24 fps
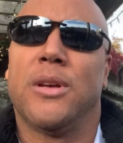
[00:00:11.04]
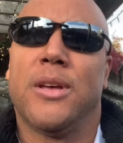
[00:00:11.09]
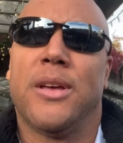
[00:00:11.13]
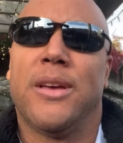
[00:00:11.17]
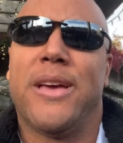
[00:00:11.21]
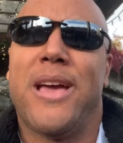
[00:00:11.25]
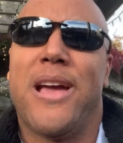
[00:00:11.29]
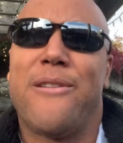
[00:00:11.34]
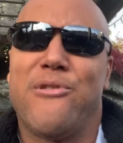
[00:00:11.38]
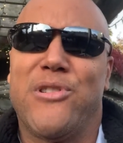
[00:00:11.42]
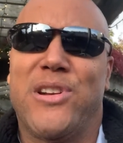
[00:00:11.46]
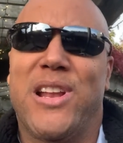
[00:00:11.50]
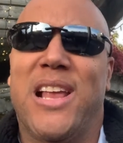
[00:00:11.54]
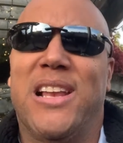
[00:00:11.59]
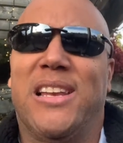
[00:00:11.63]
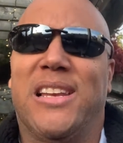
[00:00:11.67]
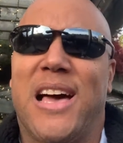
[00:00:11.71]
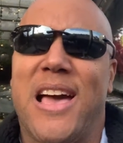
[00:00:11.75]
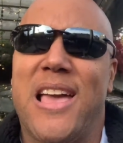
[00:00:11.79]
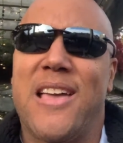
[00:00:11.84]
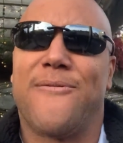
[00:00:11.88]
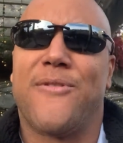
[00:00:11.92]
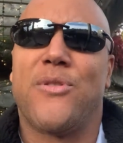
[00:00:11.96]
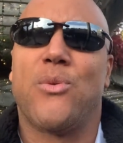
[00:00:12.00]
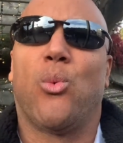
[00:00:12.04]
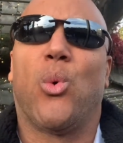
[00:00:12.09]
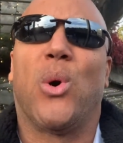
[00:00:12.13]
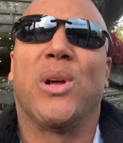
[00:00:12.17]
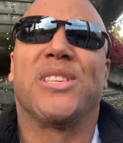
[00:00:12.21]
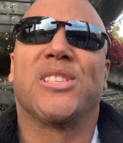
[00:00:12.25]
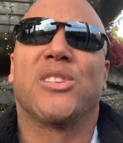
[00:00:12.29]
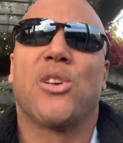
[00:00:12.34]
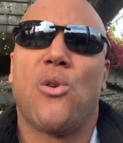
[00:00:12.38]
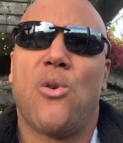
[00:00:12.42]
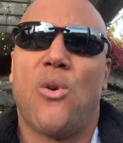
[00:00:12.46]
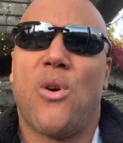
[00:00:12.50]
everyday life and
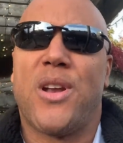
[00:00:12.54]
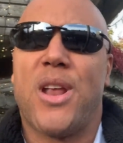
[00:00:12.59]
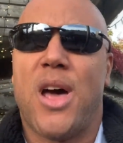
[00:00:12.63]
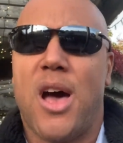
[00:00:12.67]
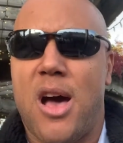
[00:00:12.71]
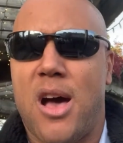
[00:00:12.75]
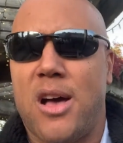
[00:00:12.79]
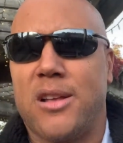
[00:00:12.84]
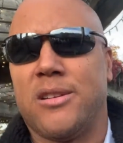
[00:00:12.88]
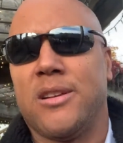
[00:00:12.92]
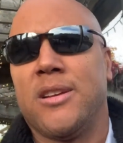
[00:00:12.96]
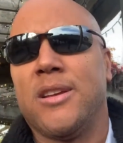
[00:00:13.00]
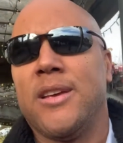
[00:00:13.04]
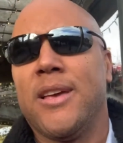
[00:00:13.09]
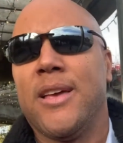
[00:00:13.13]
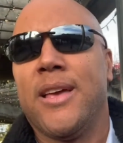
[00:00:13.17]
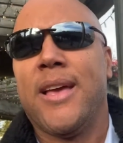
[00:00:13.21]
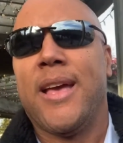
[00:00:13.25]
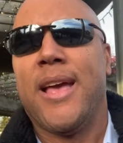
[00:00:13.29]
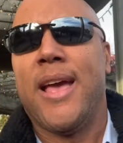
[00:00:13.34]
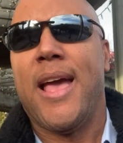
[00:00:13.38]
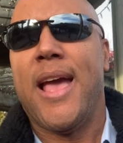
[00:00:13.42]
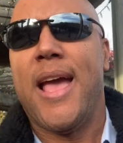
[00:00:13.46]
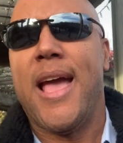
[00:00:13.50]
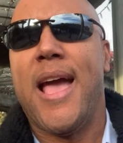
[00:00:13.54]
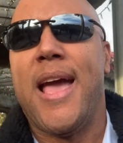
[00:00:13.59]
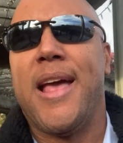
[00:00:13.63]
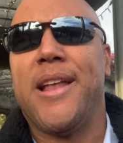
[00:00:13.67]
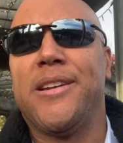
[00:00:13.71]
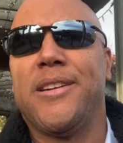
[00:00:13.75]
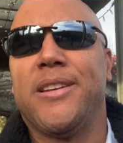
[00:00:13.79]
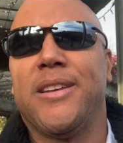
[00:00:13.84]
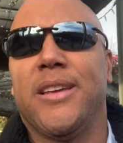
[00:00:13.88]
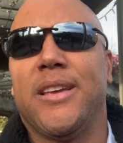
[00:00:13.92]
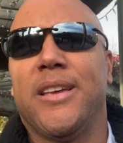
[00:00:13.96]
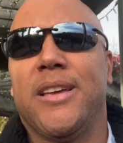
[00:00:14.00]
what's going on.
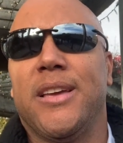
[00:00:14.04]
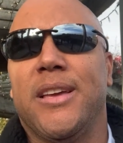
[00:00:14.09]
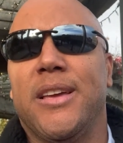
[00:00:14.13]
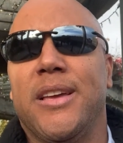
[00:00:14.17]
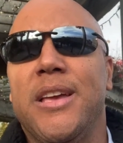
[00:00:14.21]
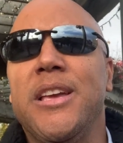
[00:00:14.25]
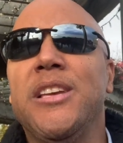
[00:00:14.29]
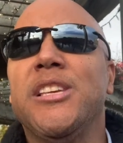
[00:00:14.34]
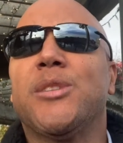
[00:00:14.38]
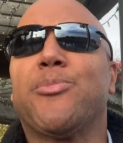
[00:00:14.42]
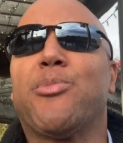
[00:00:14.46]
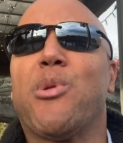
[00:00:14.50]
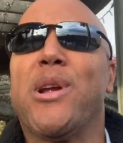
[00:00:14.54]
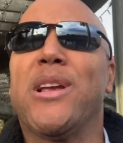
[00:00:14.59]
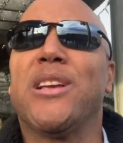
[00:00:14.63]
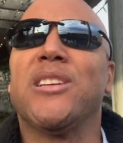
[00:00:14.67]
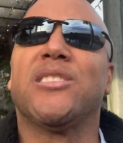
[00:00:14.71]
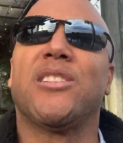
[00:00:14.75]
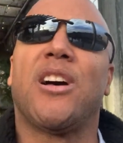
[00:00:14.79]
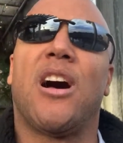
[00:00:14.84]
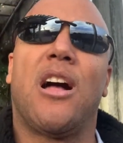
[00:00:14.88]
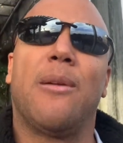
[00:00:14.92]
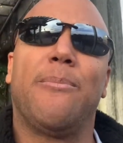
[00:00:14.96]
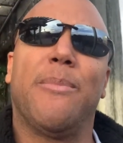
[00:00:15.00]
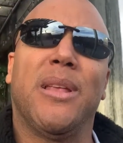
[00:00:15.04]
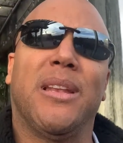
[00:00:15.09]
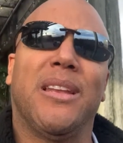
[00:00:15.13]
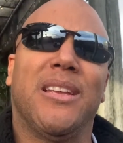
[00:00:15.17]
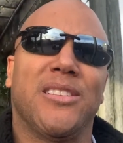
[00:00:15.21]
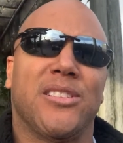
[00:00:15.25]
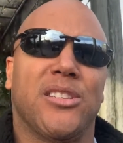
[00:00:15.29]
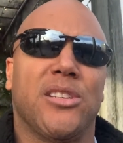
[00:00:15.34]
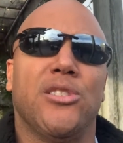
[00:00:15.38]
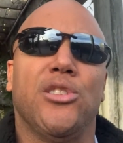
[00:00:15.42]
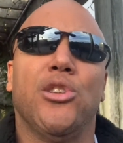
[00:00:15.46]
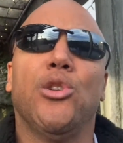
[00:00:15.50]
And he springs on me,
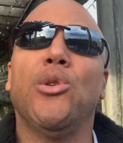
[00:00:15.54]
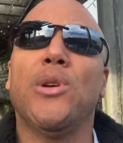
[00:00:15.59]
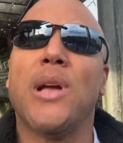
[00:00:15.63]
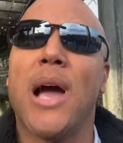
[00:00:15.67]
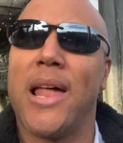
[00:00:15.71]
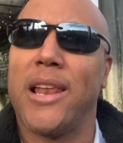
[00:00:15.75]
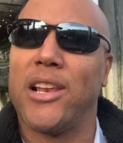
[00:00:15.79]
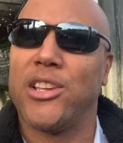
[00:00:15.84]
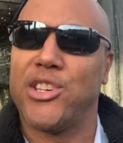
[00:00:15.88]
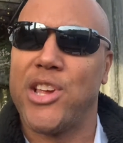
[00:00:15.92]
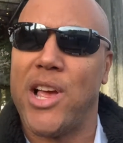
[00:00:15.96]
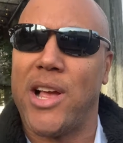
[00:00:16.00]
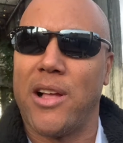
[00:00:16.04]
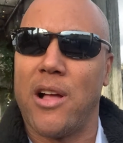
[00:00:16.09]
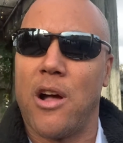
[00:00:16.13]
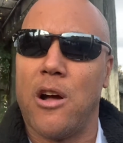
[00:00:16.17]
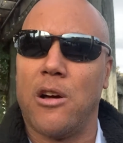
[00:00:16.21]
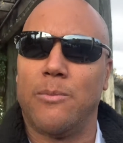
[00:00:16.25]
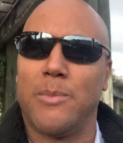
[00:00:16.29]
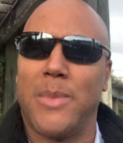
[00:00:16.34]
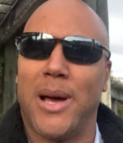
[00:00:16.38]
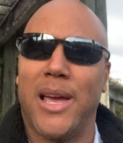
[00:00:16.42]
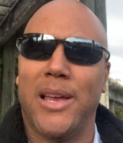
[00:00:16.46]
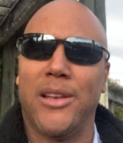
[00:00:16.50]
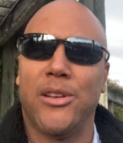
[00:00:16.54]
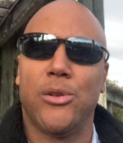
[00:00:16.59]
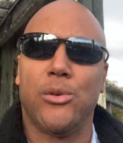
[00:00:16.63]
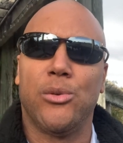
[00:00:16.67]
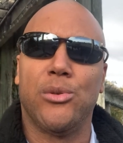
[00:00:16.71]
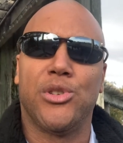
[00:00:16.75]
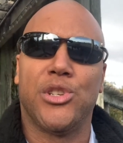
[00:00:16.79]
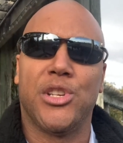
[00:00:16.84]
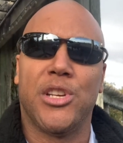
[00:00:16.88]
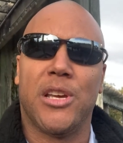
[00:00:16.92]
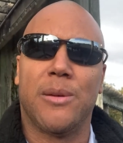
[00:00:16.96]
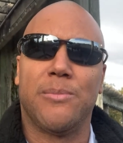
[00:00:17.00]
listen, you got to check out my new
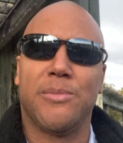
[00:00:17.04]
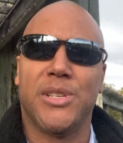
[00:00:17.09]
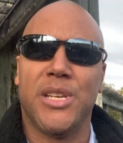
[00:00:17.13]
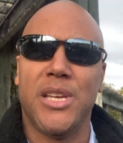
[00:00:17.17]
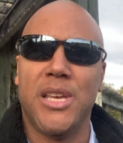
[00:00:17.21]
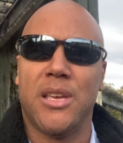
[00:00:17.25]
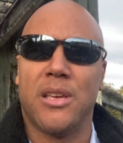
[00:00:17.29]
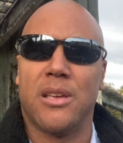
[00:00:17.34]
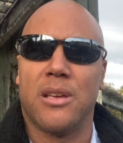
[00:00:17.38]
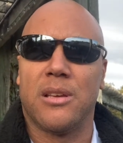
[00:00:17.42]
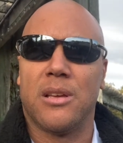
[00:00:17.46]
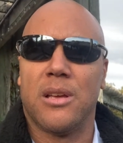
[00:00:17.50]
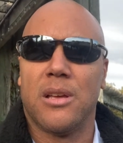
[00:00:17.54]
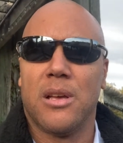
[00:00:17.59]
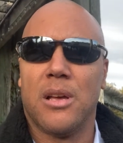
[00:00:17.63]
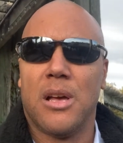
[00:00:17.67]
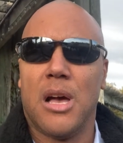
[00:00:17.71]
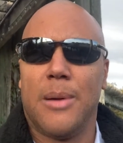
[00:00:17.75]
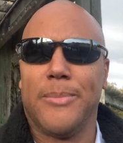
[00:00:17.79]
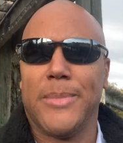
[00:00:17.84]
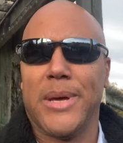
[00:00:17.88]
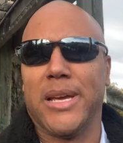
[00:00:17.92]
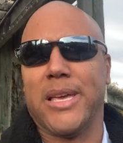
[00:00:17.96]
GMT. I'm like,